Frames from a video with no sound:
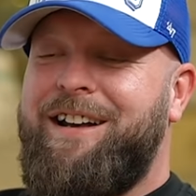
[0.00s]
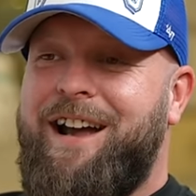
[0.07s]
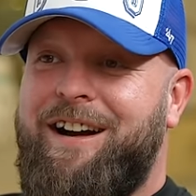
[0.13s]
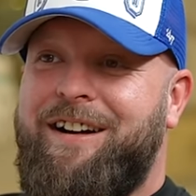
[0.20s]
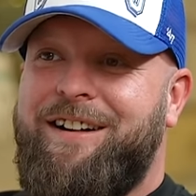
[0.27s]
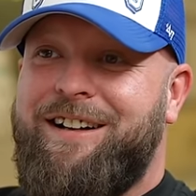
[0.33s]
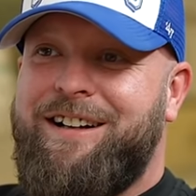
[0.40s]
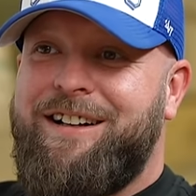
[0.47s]

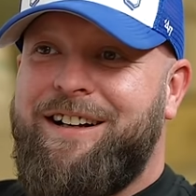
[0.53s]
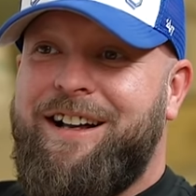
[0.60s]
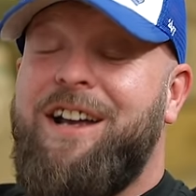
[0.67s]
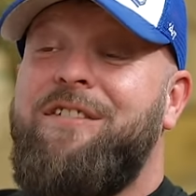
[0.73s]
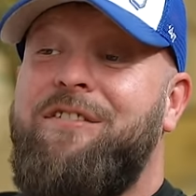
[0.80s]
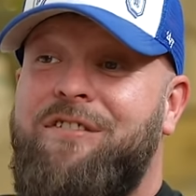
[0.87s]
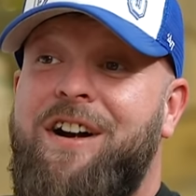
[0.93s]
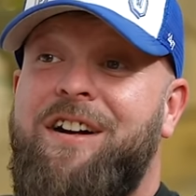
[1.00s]
Now,
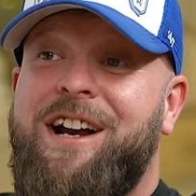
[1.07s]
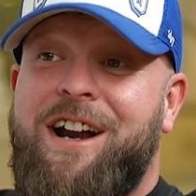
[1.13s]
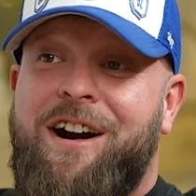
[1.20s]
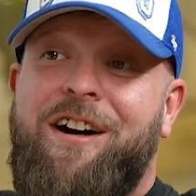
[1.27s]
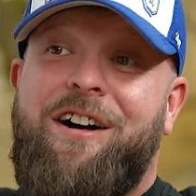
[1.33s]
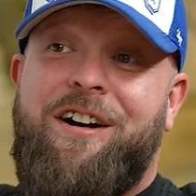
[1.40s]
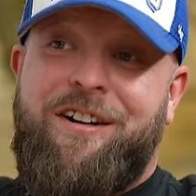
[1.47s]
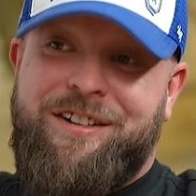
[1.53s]
it's very
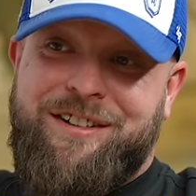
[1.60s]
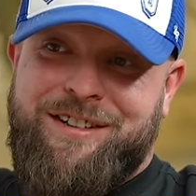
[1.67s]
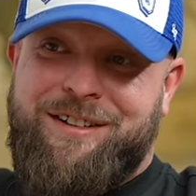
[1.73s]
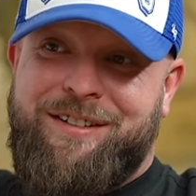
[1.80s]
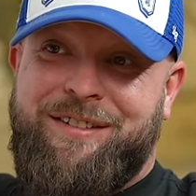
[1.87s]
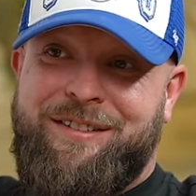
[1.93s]
hard